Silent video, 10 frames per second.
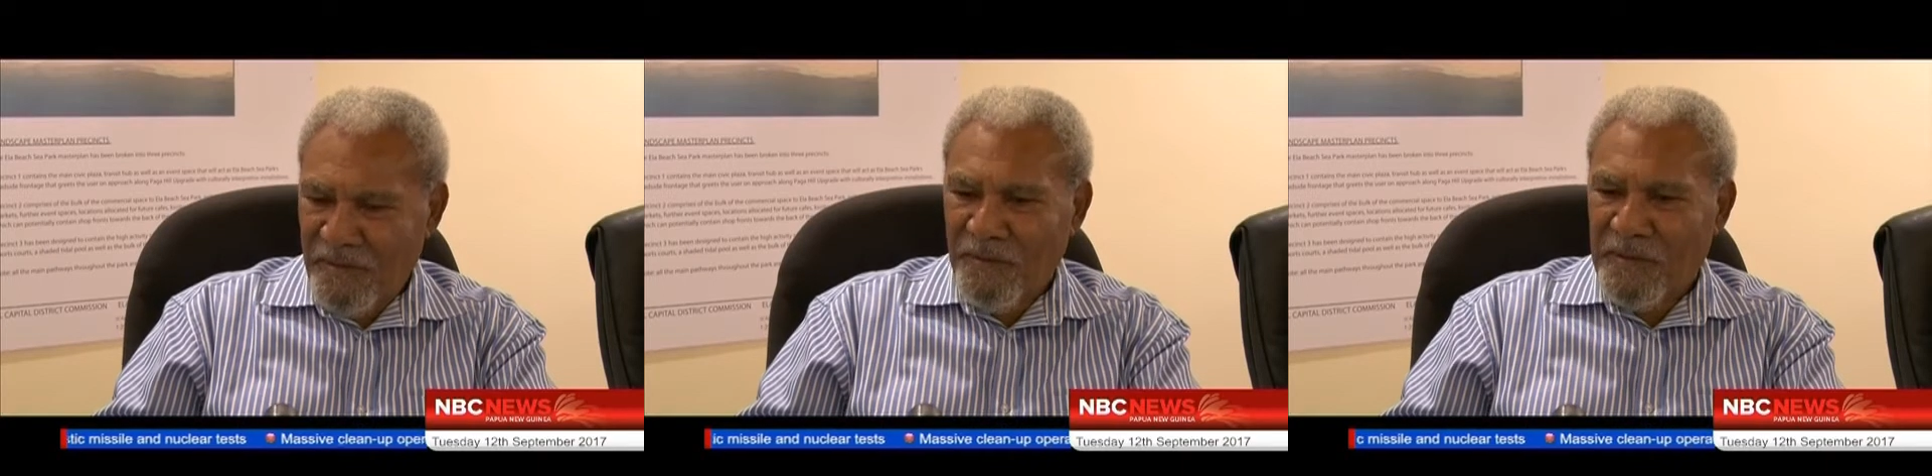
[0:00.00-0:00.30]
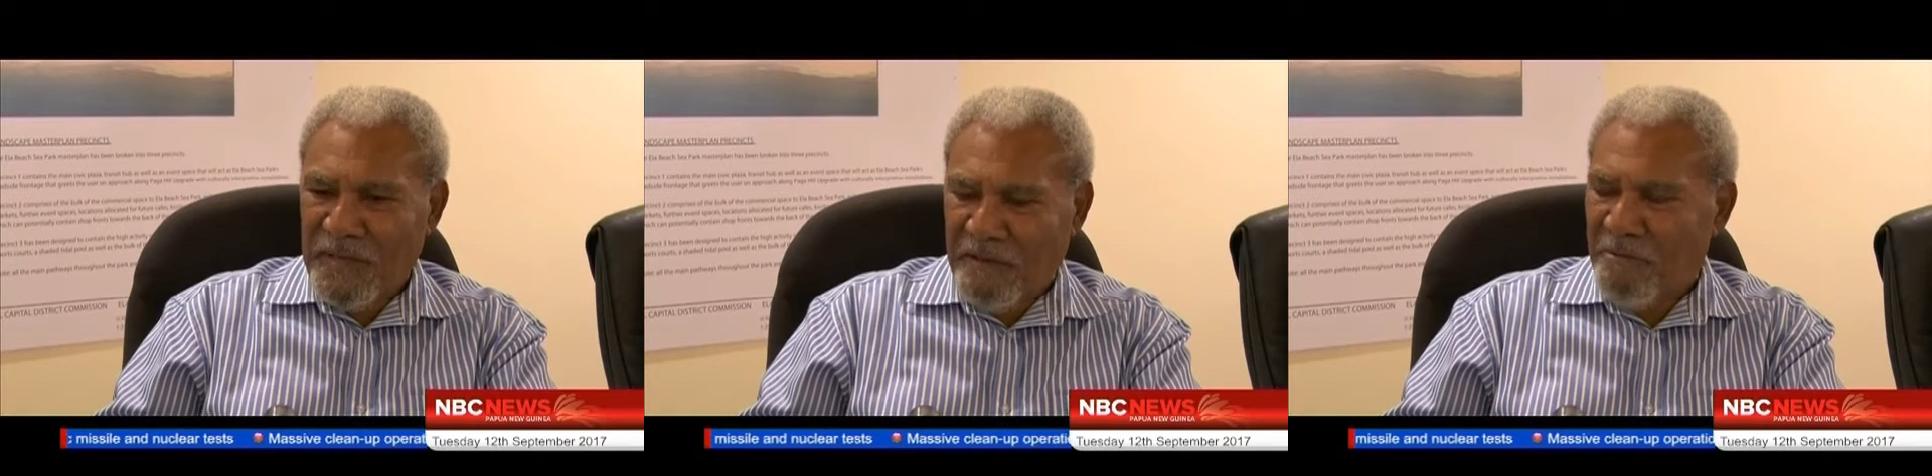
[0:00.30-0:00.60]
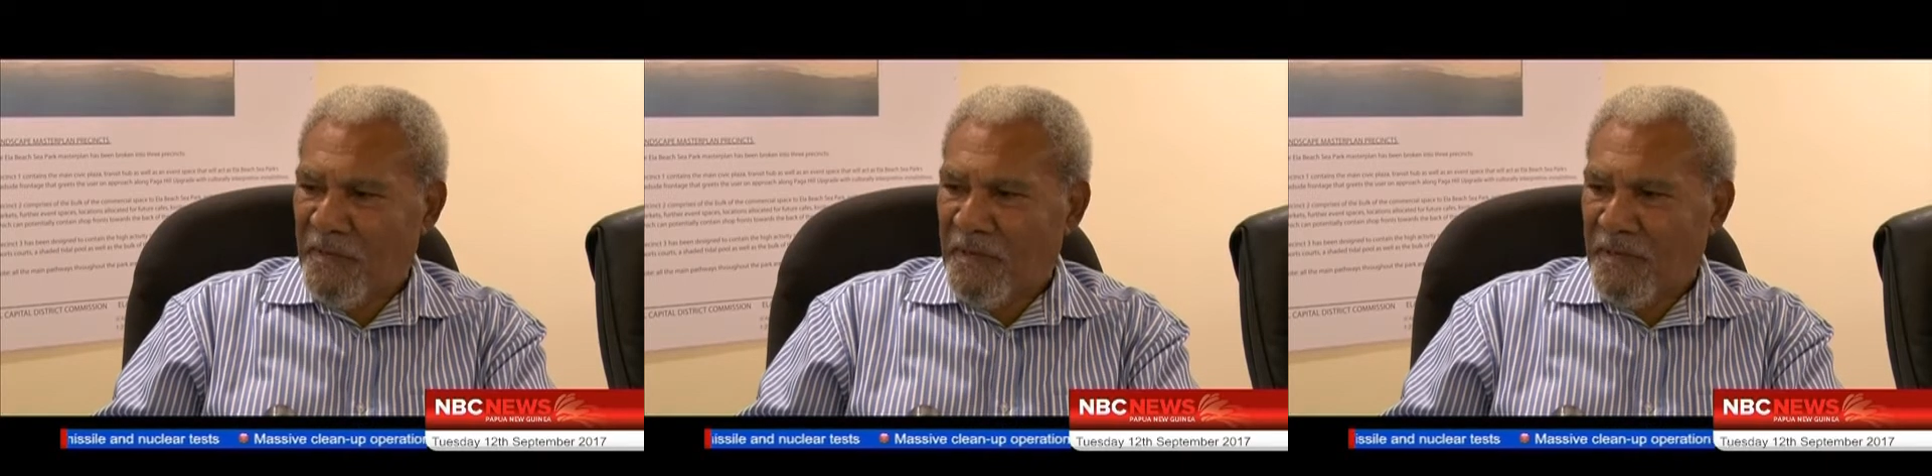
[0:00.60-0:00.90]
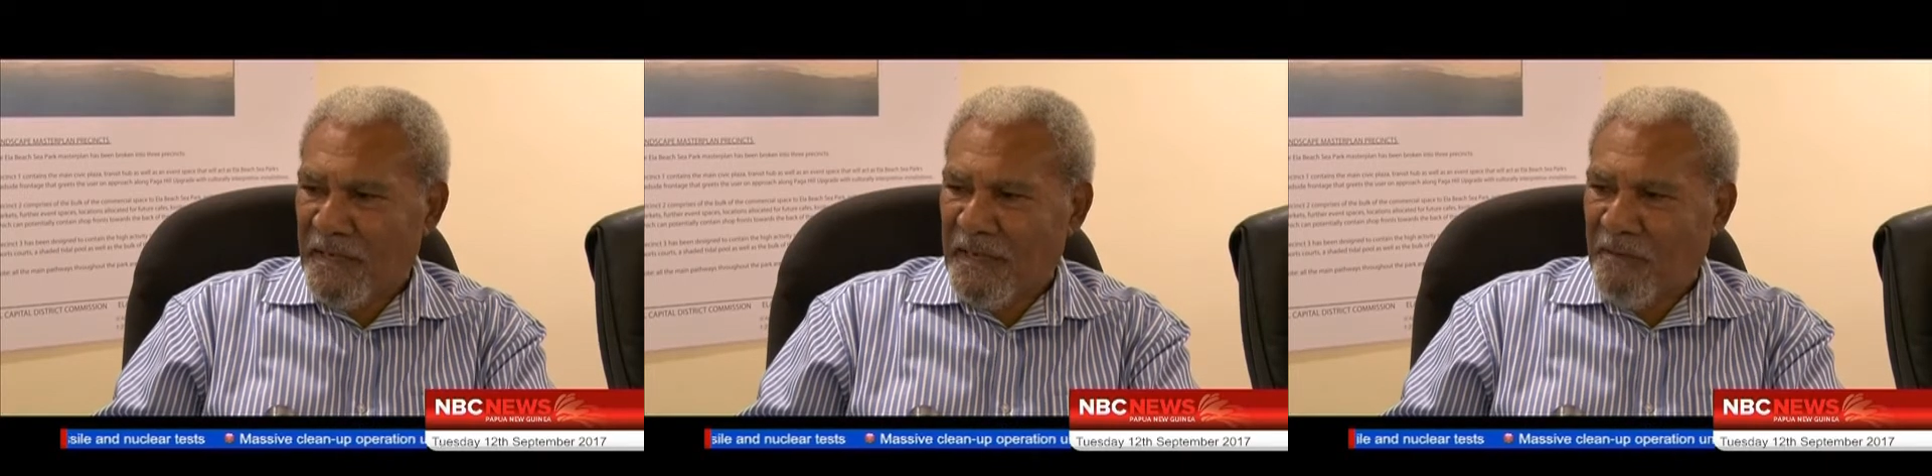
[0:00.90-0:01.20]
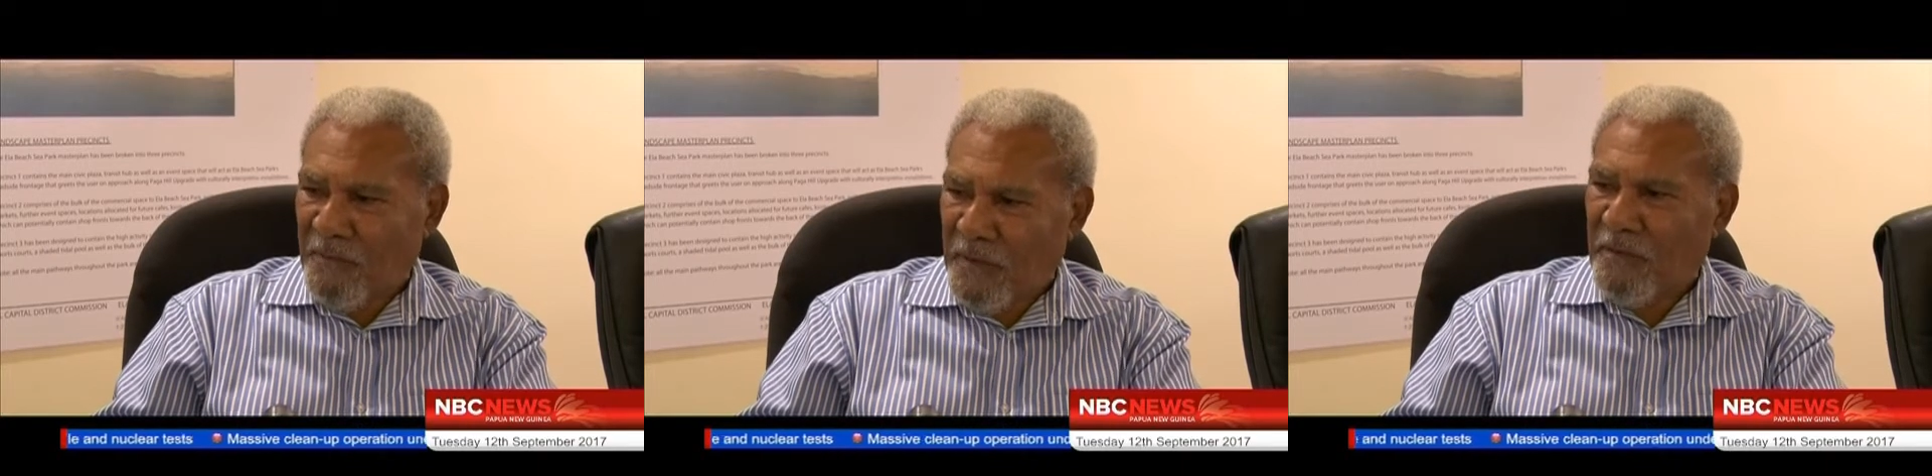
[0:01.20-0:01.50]
not government that
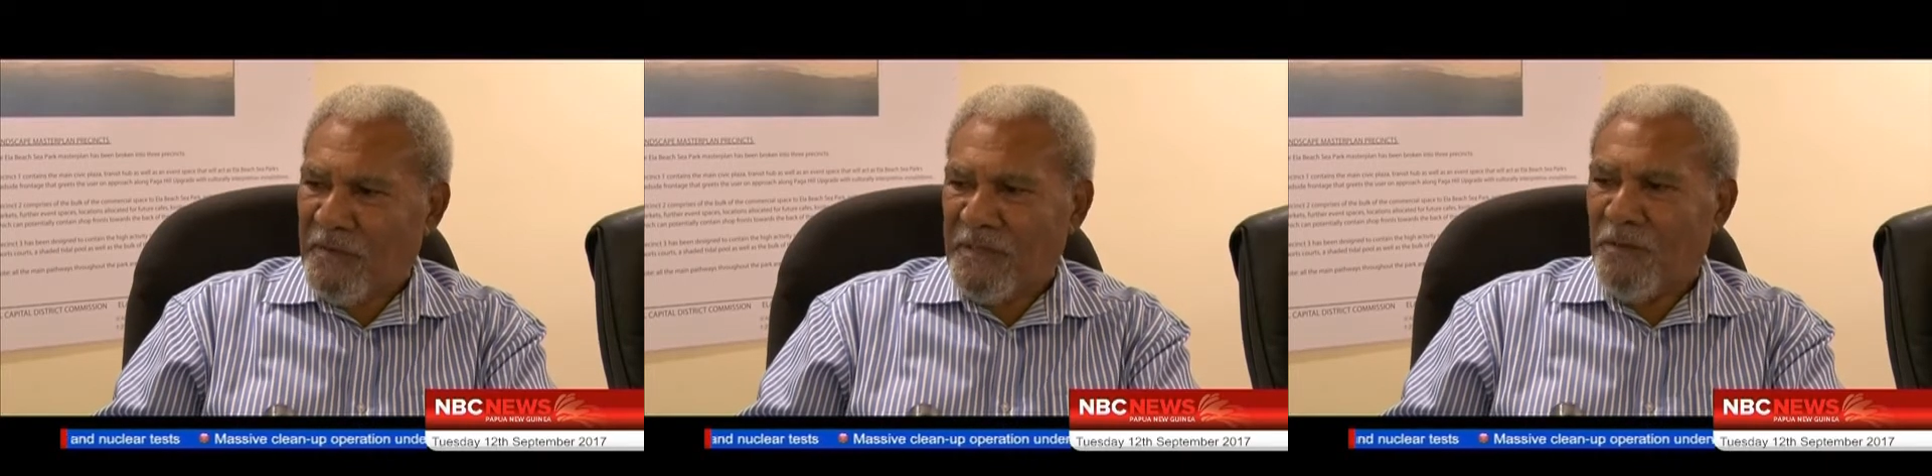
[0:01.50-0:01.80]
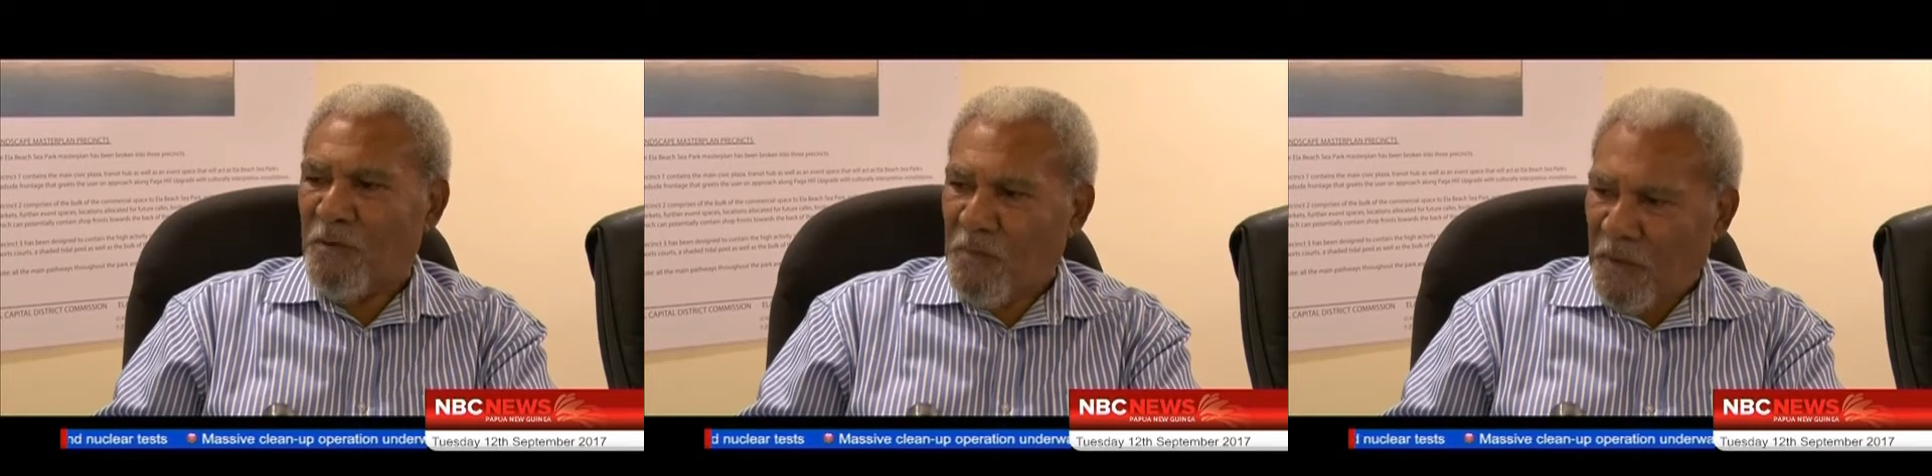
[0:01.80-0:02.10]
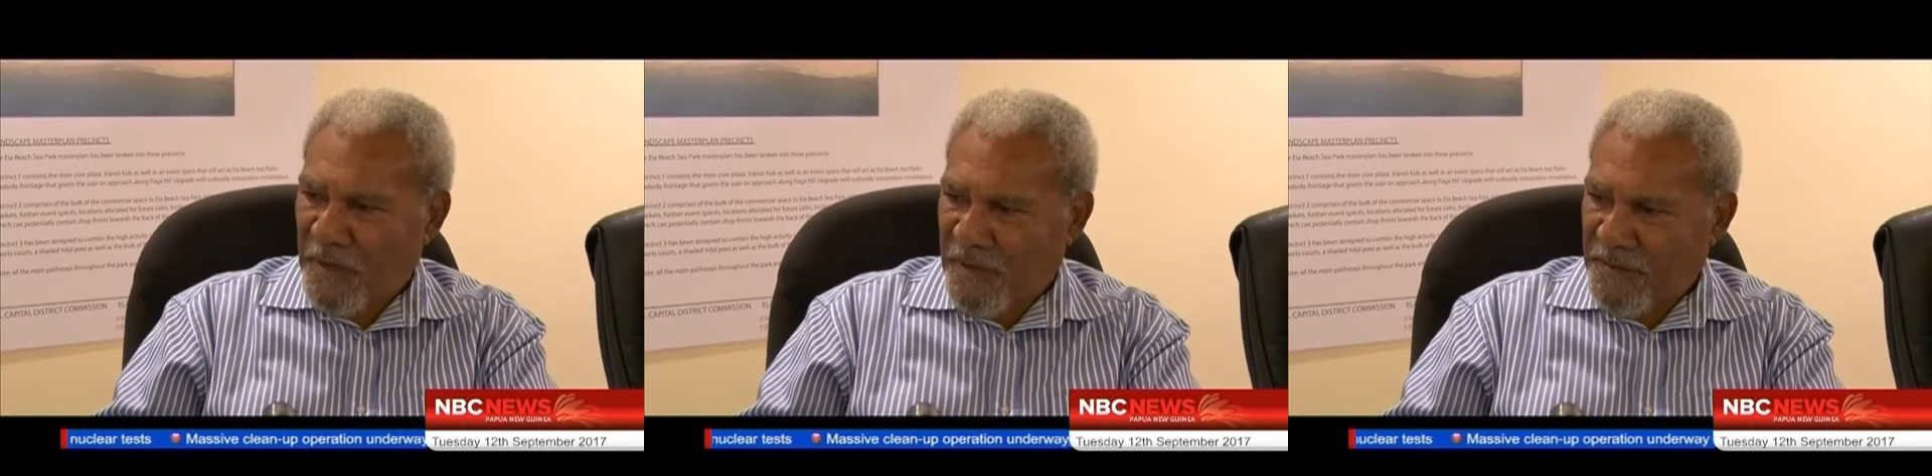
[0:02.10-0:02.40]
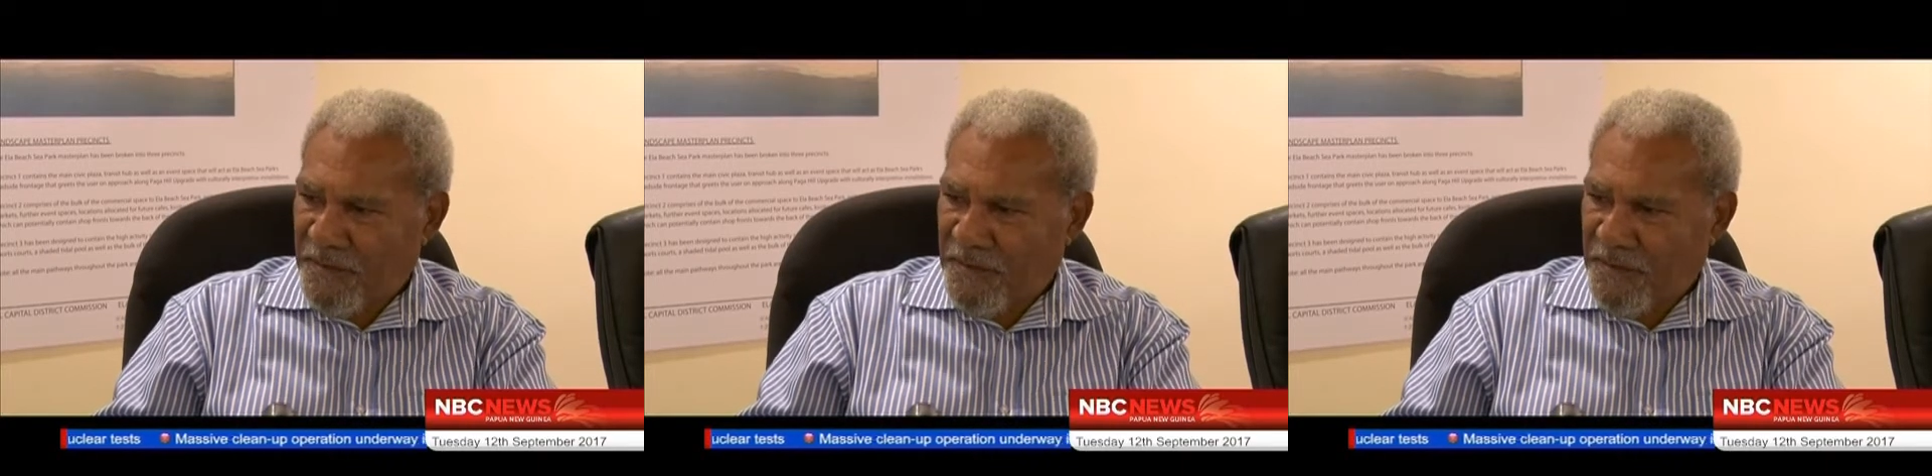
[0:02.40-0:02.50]
fills his own pockets.